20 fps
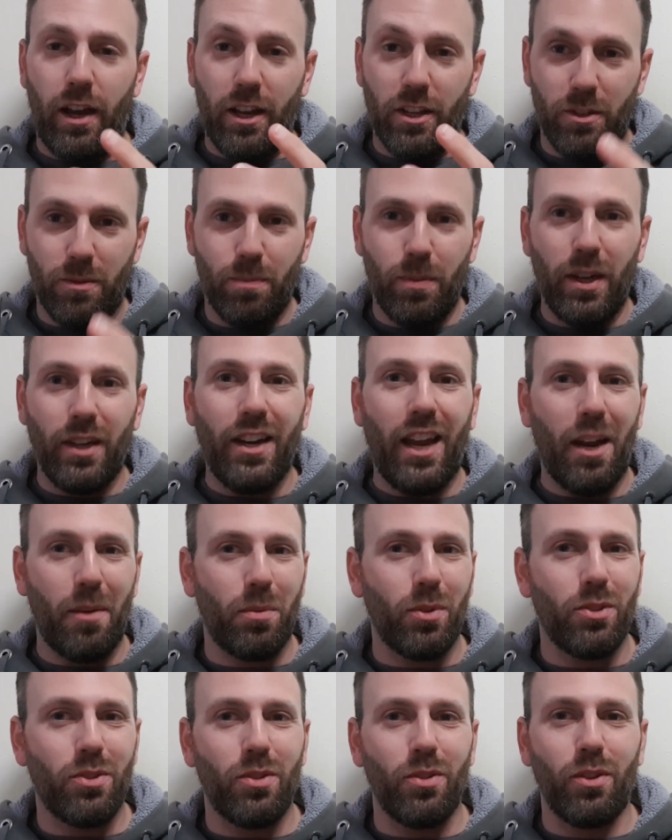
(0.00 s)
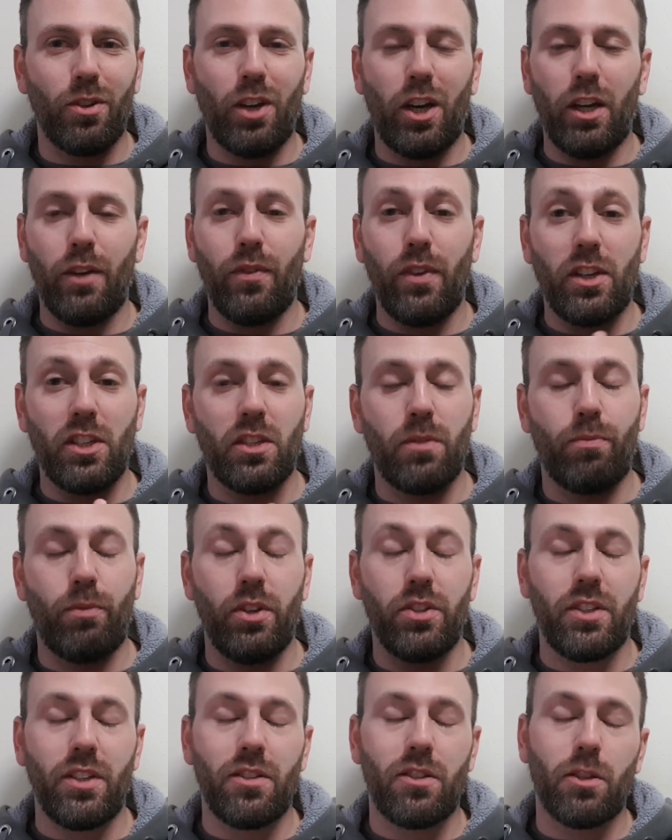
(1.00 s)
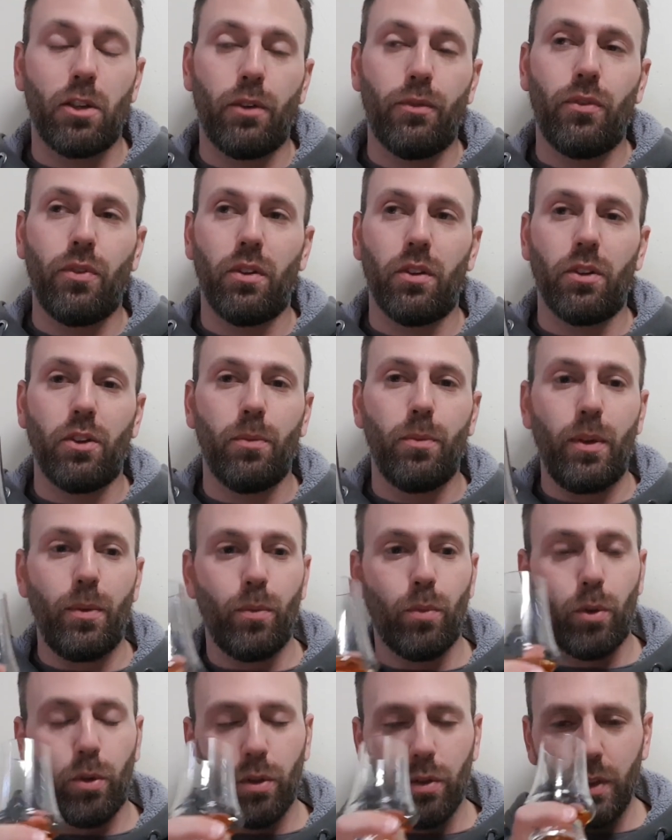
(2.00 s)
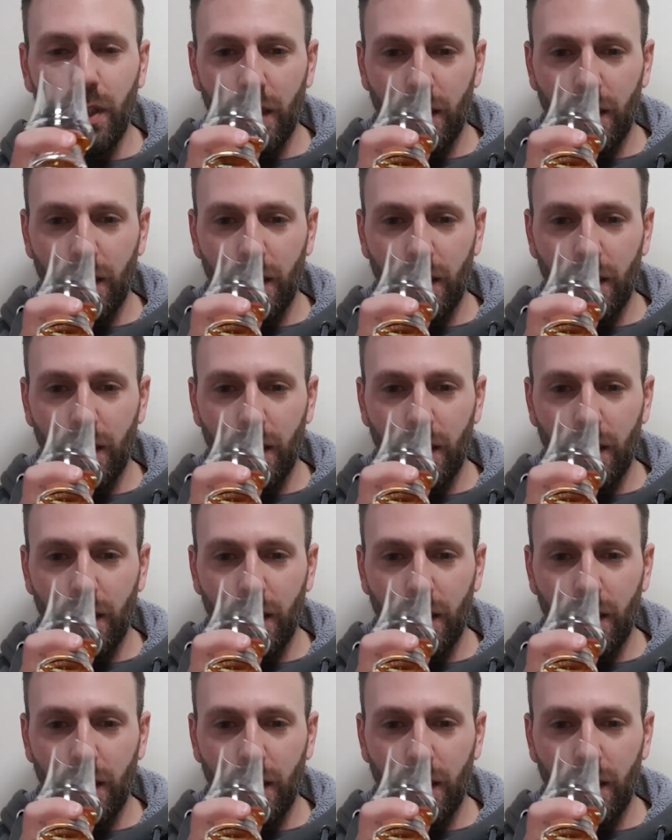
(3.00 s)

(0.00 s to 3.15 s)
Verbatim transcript: has been able to kind of express itself a little bit more.